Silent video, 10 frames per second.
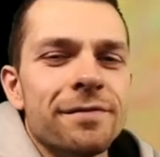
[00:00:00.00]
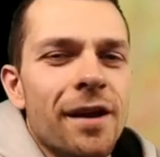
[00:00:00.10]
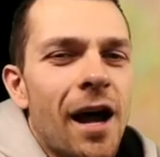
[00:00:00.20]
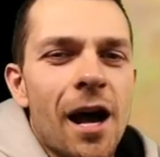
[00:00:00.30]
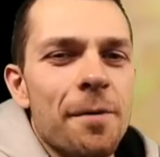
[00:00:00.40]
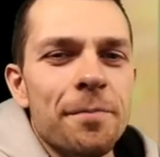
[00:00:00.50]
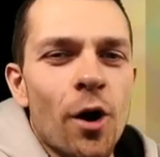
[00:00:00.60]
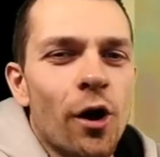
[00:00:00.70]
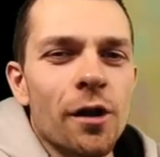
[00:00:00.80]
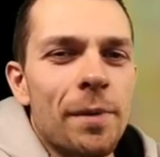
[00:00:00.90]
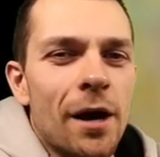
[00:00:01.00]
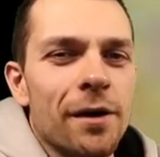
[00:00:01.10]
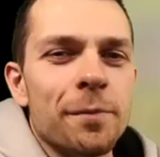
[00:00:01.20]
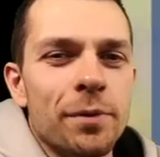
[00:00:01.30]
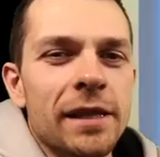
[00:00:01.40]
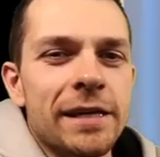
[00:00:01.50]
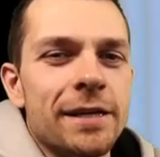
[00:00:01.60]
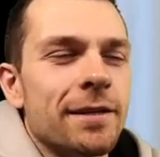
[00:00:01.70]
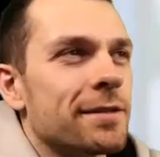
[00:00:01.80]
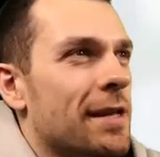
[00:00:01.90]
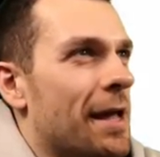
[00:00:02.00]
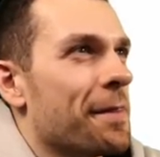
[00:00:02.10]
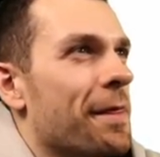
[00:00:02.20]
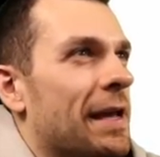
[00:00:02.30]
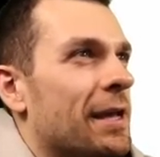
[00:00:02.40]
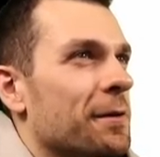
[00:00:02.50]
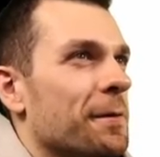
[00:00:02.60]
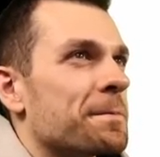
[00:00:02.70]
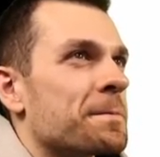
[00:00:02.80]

I'm all about it, please, and thank you.